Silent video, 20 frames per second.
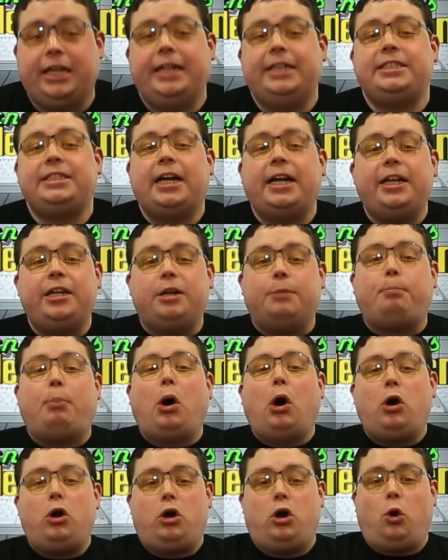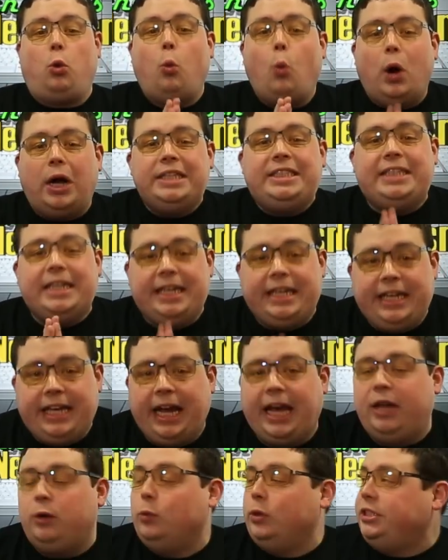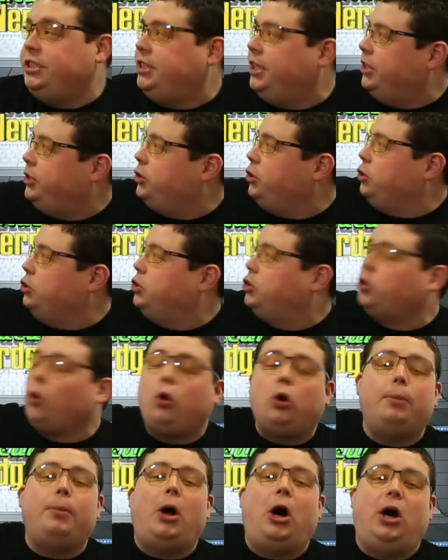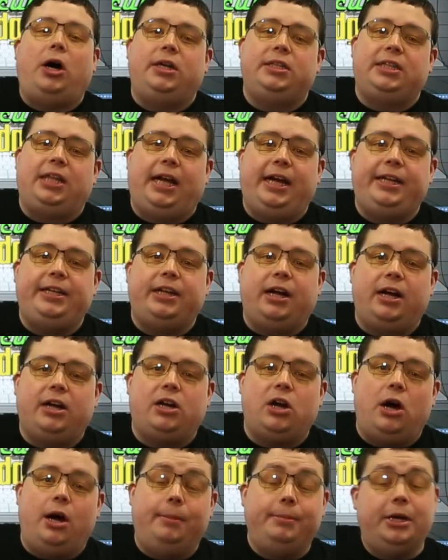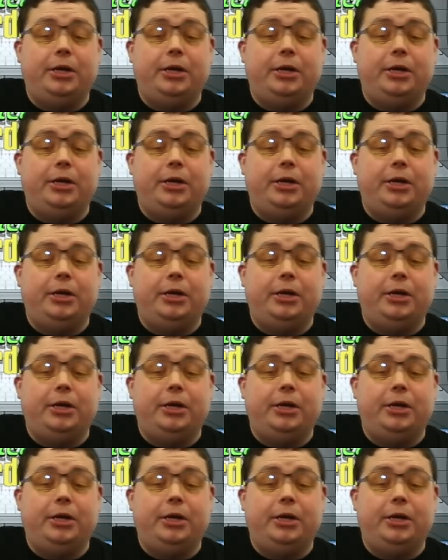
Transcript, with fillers: I decided to partner once again with DigitalStormOnline.com.